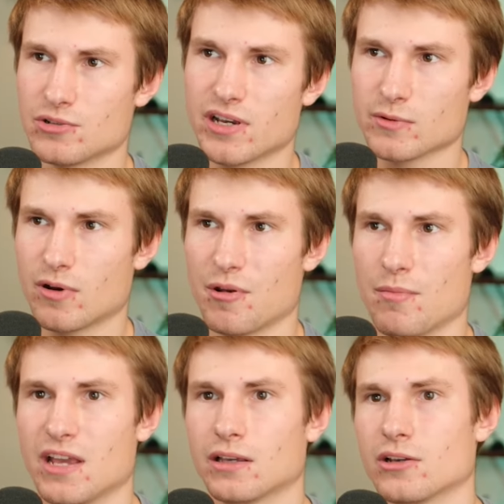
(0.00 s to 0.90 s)
want me to
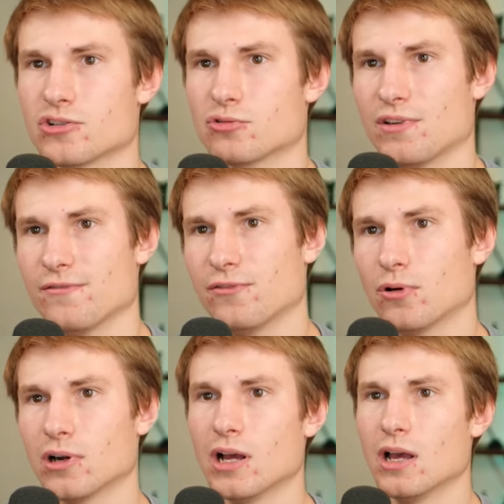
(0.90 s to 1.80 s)
make. Here's
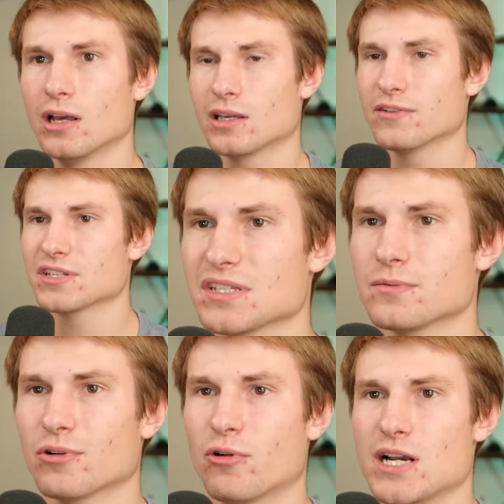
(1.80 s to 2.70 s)
24. Given system of
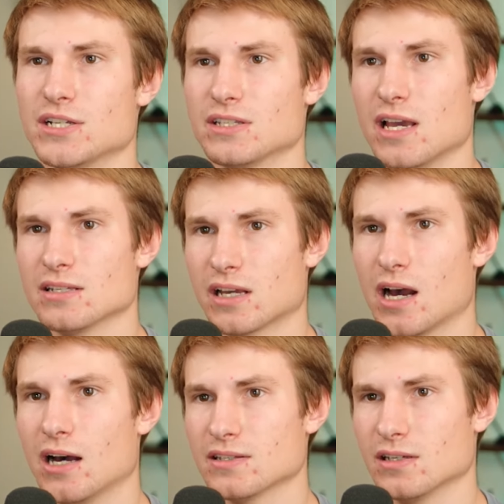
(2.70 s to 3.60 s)
equations, A is a
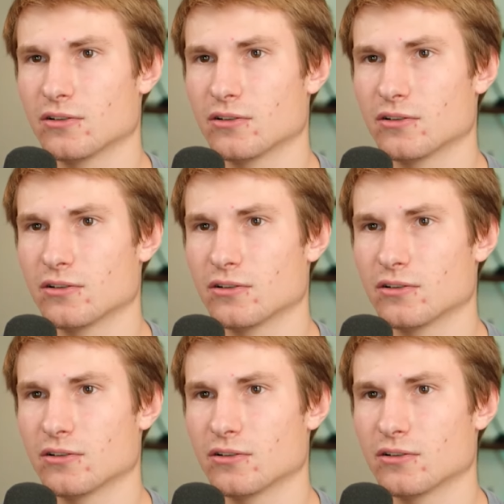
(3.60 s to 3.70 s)
constant.